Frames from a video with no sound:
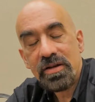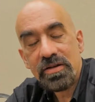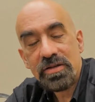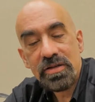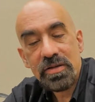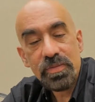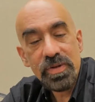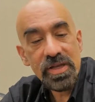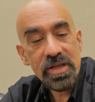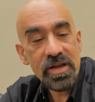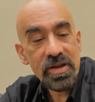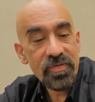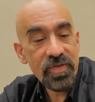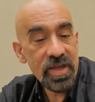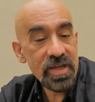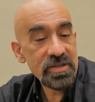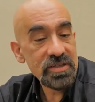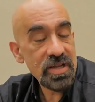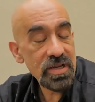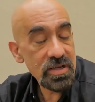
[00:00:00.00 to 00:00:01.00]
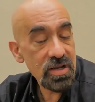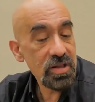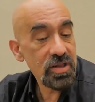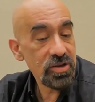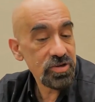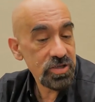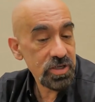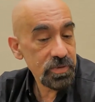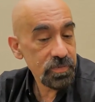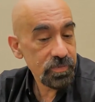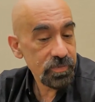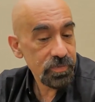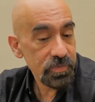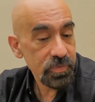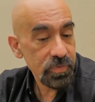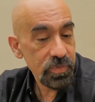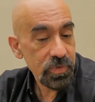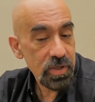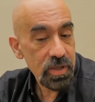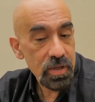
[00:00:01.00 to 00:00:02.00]
to be an advanced technology?
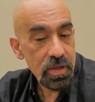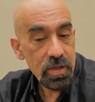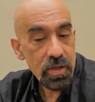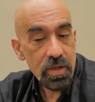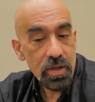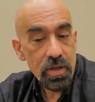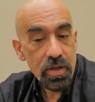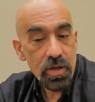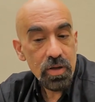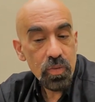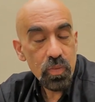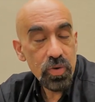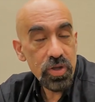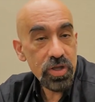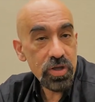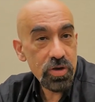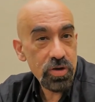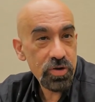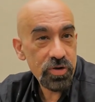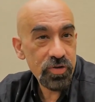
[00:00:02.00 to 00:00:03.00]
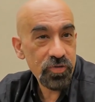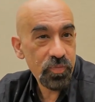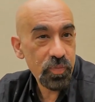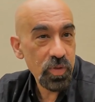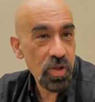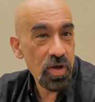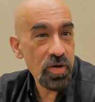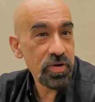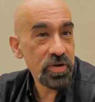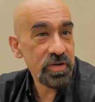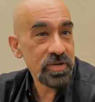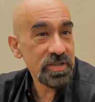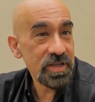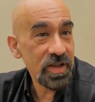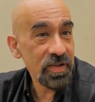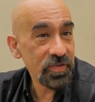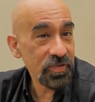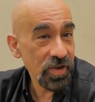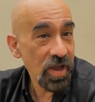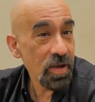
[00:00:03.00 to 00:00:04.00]
We could have blown
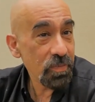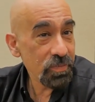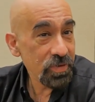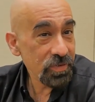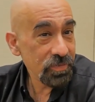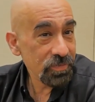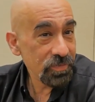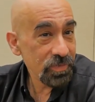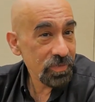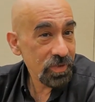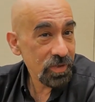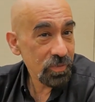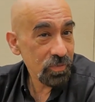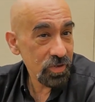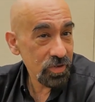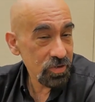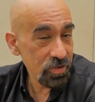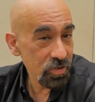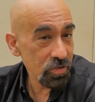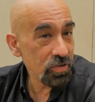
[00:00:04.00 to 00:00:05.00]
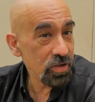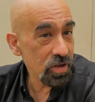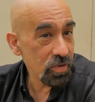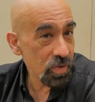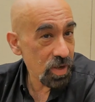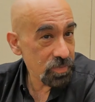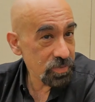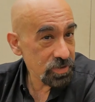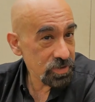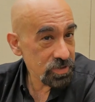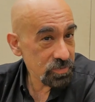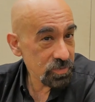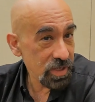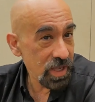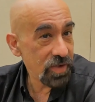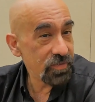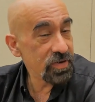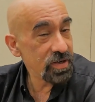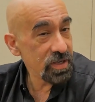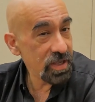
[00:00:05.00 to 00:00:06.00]
ourselves up with nuclear weapons. We
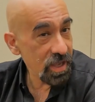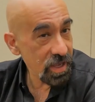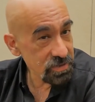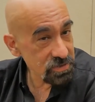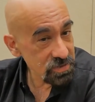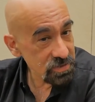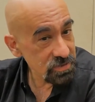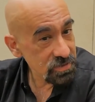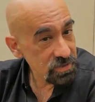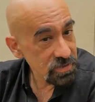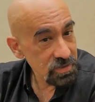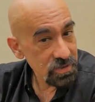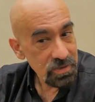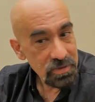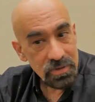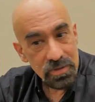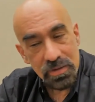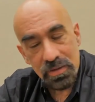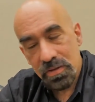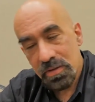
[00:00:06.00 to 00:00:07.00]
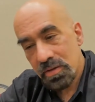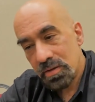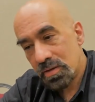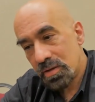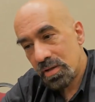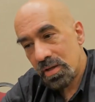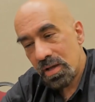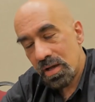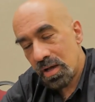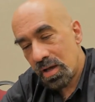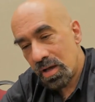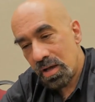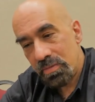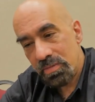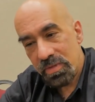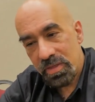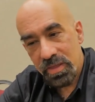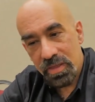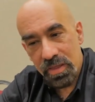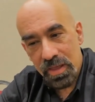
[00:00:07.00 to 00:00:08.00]
haven't yet.
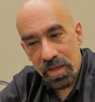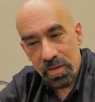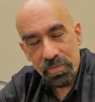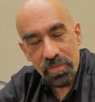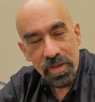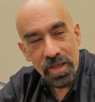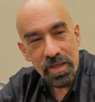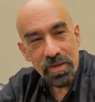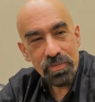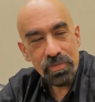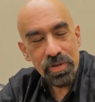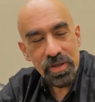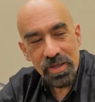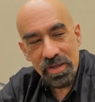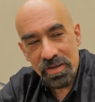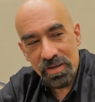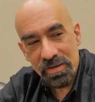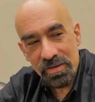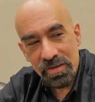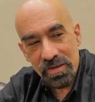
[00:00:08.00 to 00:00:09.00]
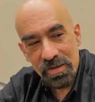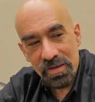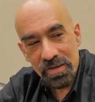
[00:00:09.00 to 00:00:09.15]
That may be